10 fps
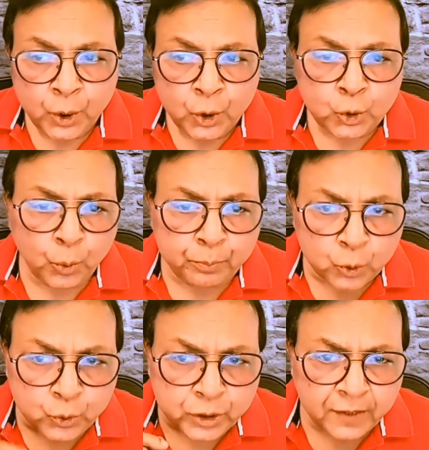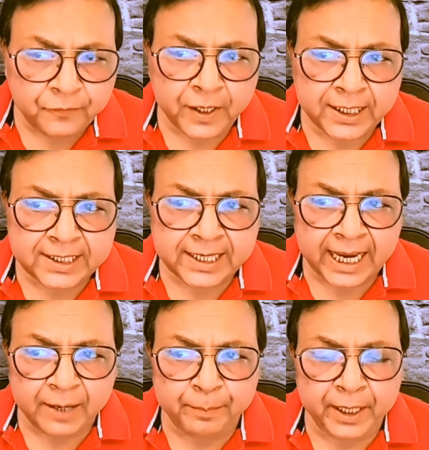So mutual funds
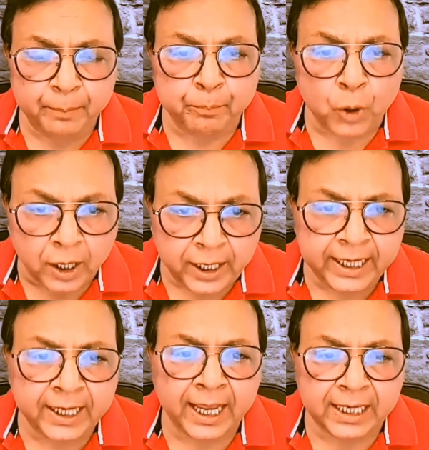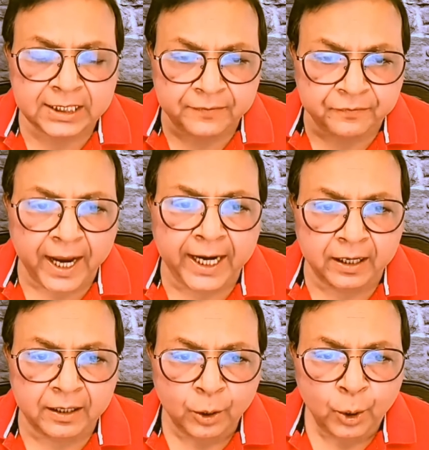can be broadly classified